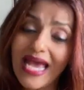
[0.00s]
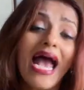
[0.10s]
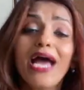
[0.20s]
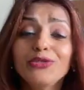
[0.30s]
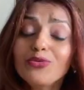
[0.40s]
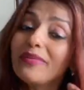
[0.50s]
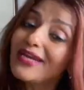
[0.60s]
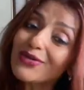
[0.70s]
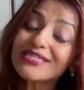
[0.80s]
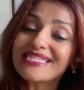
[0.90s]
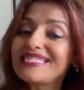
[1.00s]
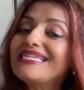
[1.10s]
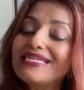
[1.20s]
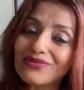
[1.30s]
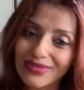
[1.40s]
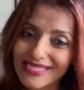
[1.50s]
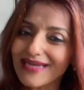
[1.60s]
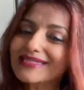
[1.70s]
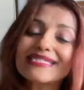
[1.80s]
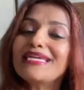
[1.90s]
And you may not see
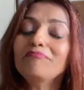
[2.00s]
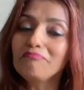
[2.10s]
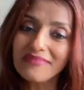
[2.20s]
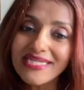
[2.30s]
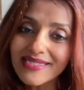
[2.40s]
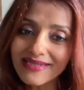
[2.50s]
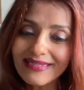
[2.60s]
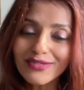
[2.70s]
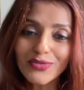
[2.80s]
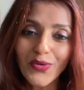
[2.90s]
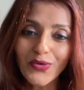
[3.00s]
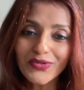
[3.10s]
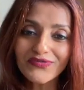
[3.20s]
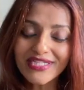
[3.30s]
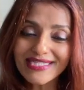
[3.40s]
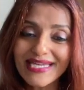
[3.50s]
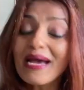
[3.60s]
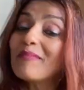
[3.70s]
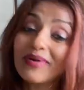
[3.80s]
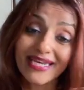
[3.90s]
results immediately to all of this,
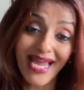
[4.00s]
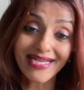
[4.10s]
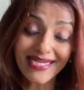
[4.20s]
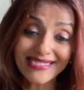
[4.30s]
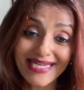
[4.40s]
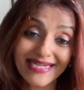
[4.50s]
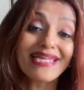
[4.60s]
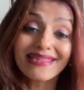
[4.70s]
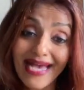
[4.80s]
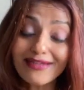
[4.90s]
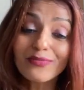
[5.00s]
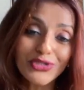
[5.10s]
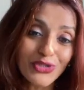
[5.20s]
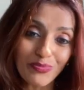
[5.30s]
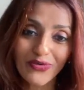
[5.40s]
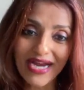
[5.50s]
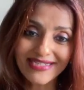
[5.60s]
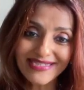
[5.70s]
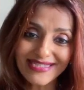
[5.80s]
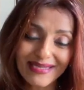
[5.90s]
but like I said, that which you
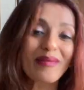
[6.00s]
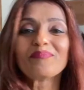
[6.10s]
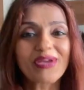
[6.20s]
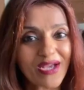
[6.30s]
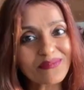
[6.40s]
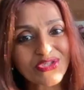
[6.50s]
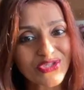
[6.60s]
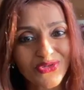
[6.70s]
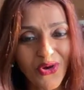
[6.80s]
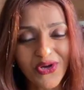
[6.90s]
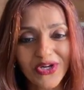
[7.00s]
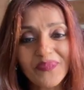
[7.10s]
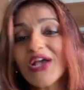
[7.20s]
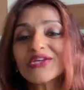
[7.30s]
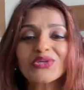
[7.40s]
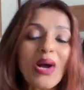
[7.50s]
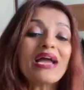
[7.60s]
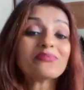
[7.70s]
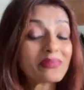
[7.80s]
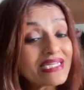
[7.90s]
practice becomes stronger. So I
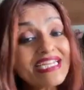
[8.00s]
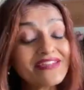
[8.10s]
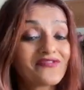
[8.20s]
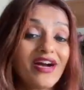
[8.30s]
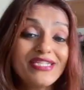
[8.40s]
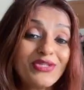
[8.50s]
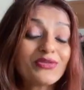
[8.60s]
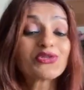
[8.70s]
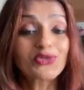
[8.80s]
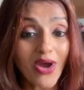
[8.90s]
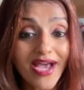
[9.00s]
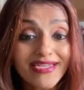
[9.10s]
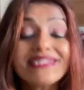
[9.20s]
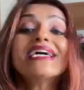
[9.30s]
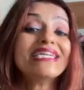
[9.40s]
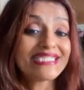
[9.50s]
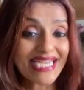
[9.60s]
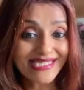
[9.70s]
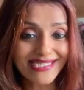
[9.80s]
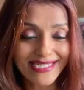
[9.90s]
will invite you to try it,
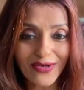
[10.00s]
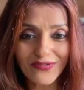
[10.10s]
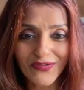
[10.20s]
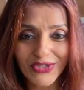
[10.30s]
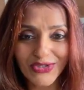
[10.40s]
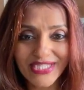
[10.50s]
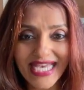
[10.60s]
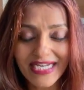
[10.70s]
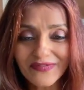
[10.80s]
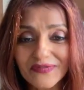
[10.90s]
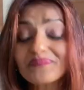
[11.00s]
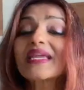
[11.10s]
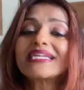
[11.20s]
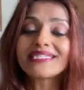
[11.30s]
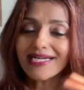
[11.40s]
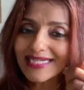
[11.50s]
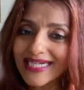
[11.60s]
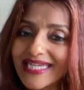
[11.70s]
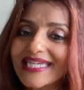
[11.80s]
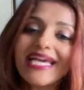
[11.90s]
test it out for yourself, done
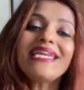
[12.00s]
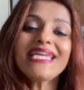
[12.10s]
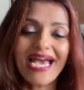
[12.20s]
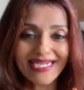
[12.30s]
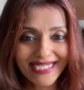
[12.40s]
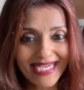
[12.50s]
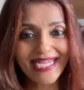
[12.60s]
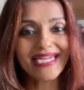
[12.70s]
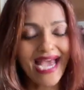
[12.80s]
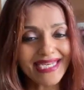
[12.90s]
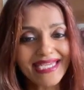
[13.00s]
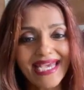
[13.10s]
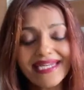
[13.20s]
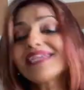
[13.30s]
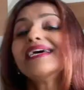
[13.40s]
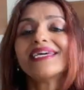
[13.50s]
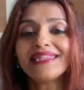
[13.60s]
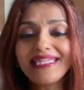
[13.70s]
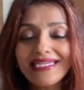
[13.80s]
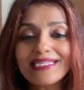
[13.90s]
again and again and again.
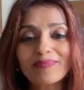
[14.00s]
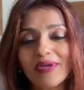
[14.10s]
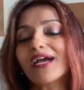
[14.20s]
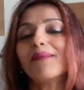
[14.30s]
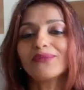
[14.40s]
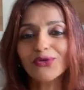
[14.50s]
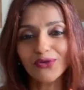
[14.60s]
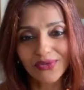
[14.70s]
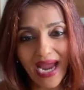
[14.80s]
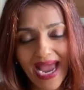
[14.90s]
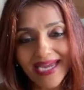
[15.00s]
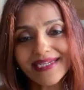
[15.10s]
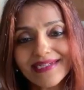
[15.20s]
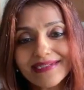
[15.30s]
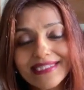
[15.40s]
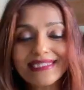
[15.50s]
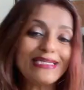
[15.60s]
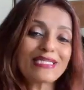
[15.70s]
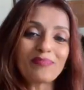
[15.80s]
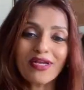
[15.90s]
These become your anchors,
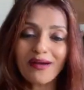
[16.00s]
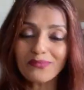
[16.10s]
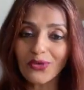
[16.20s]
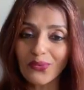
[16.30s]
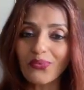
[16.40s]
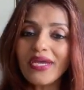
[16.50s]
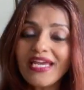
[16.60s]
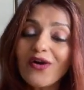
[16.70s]
these become your way